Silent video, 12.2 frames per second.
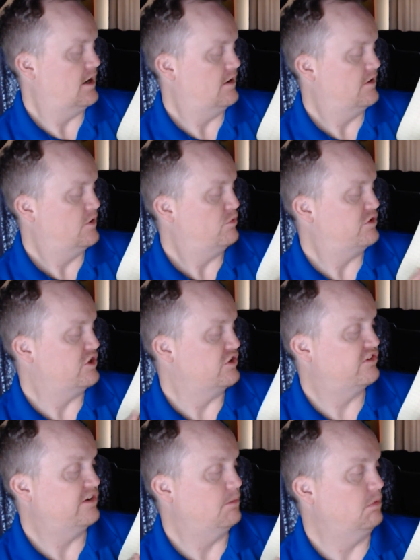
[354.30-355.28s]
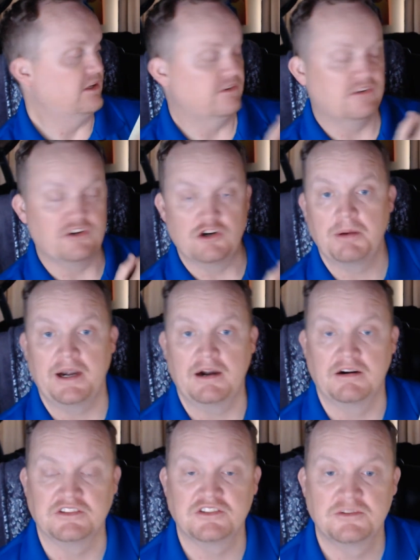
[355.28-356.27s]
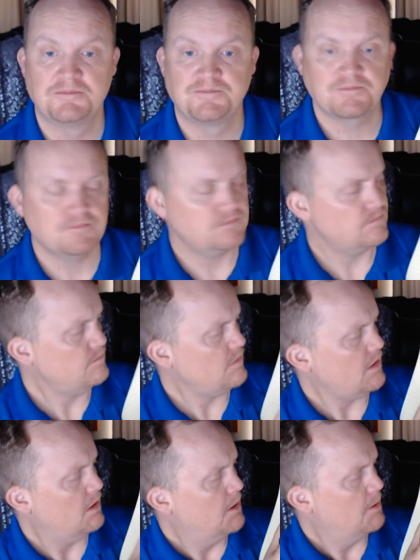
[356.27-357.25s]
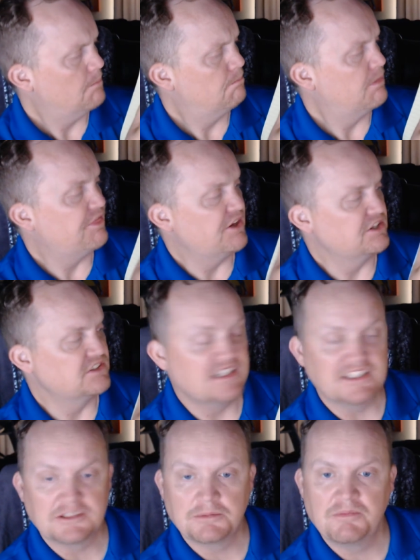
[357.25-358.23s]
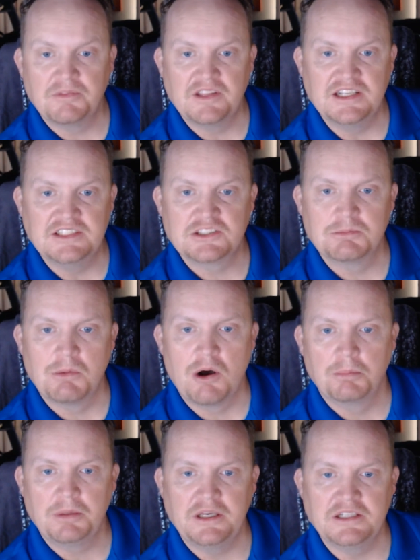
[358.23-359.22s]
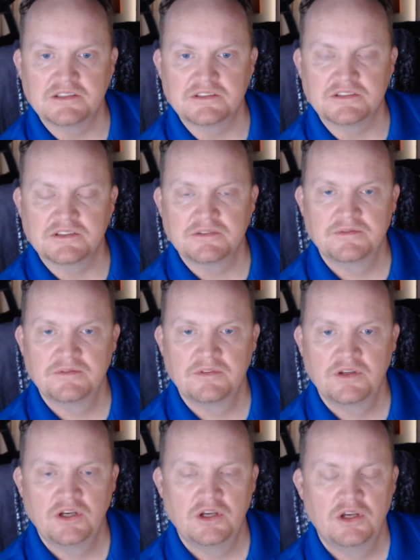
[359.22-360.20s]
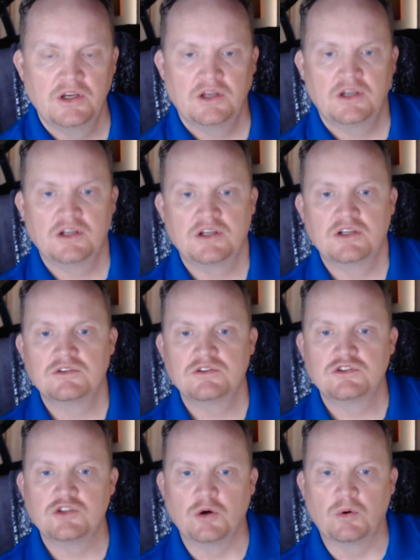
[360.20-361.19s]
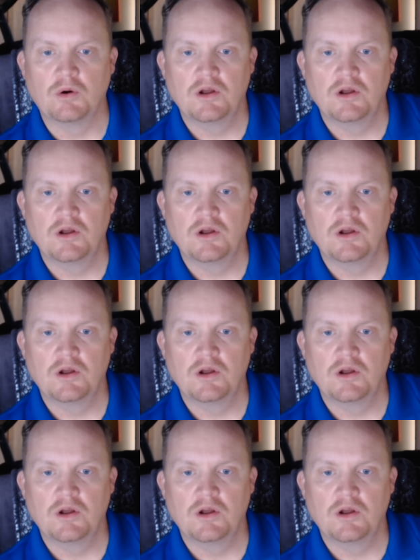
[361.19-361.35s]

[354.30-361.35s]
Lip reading: with your siblings and your parents. But there's these small pieces. So